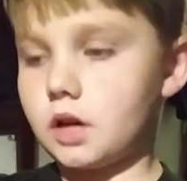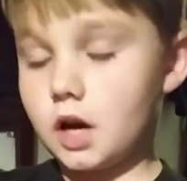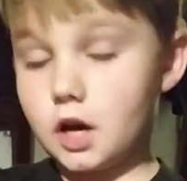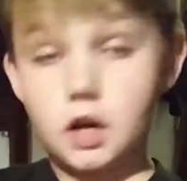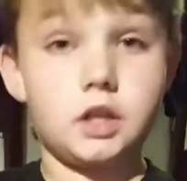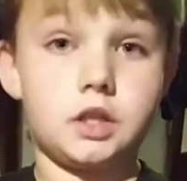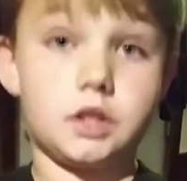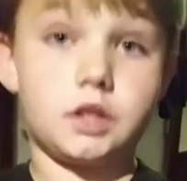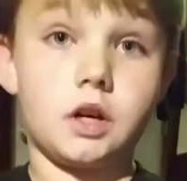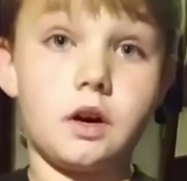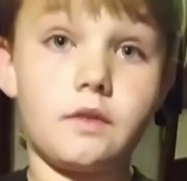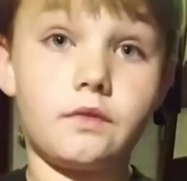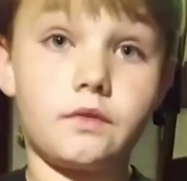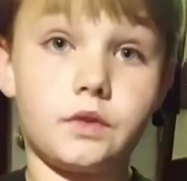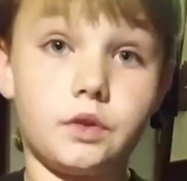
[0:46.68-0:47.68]
eye
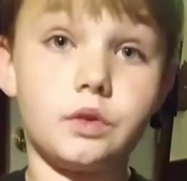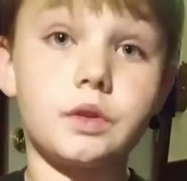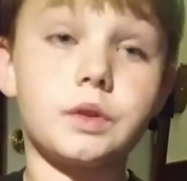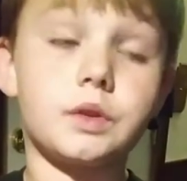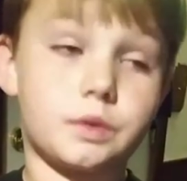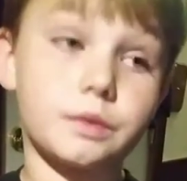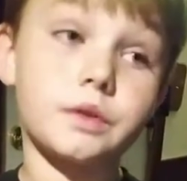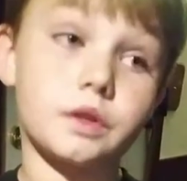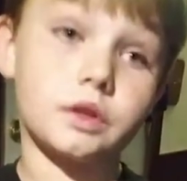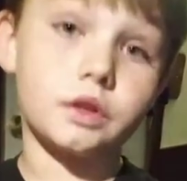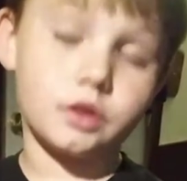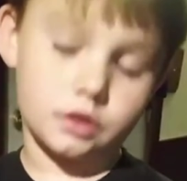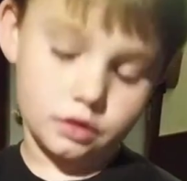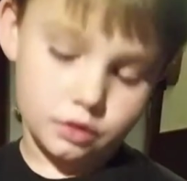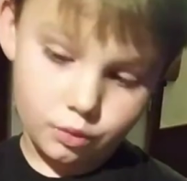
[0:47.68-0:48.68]
stuff, you can
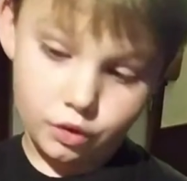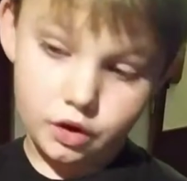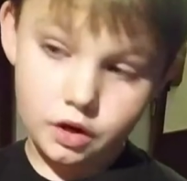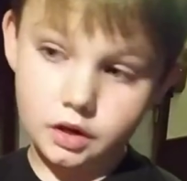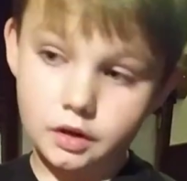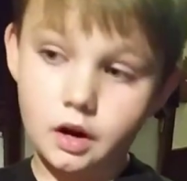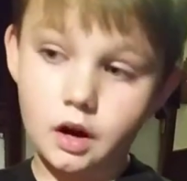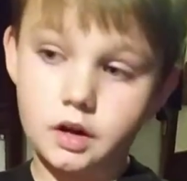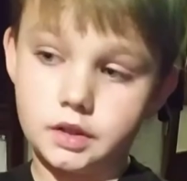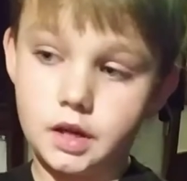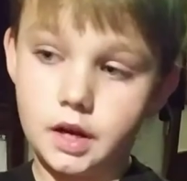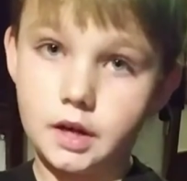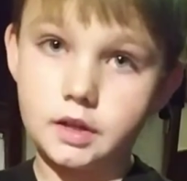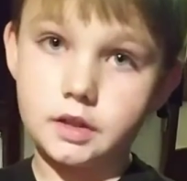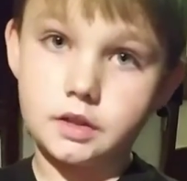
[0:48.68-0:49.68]
squirt on
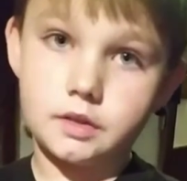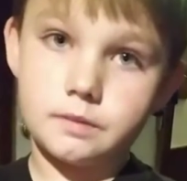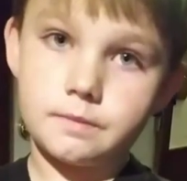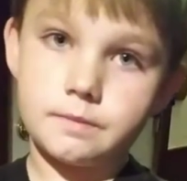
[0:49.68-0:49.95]
contacts.